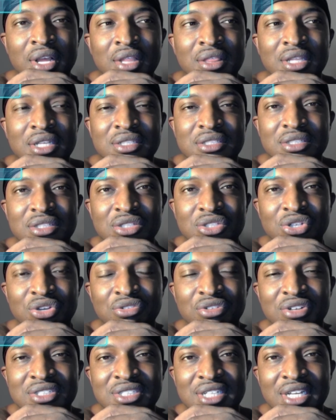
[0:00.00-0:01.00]
This is a
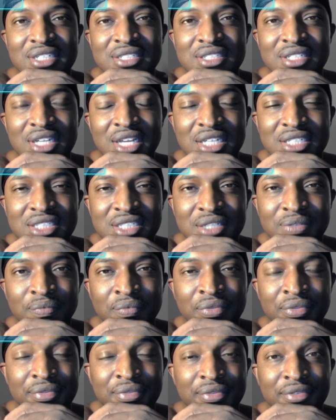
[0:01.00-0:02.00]
tourist destination,
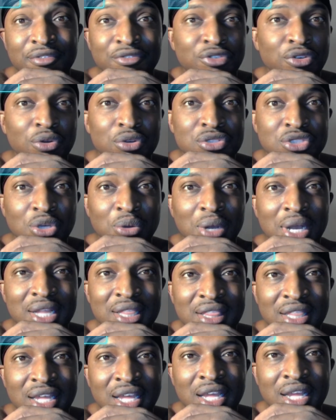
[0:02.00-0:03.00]
so I
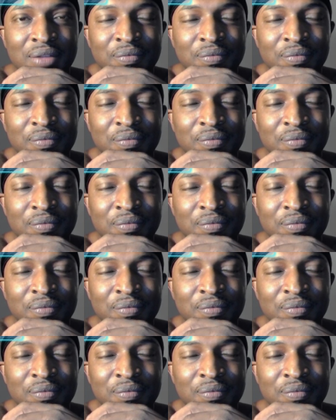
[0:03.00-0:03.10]
think.